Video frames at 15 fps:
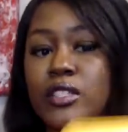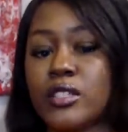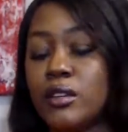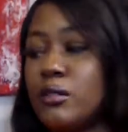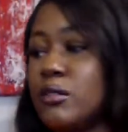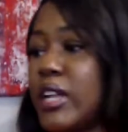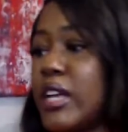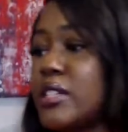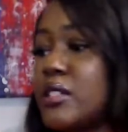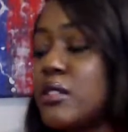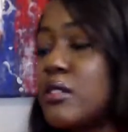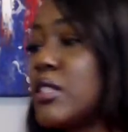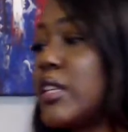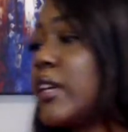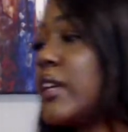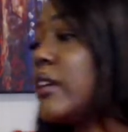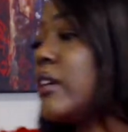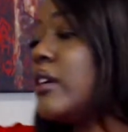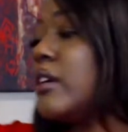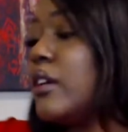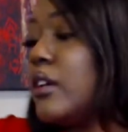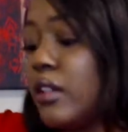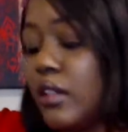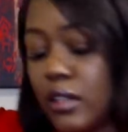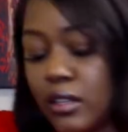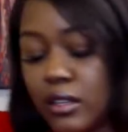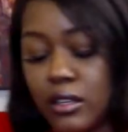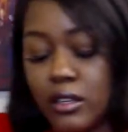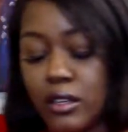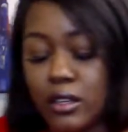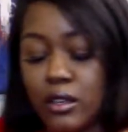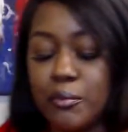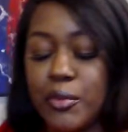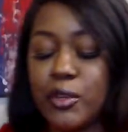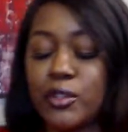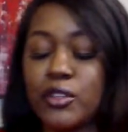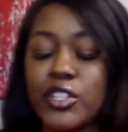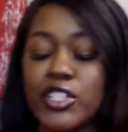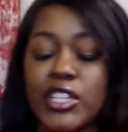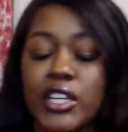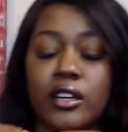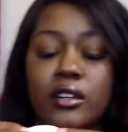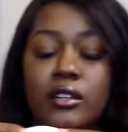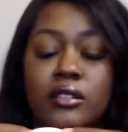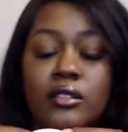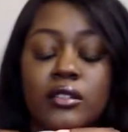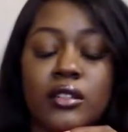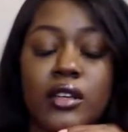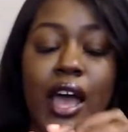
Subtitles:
So nice little set. Builder gel.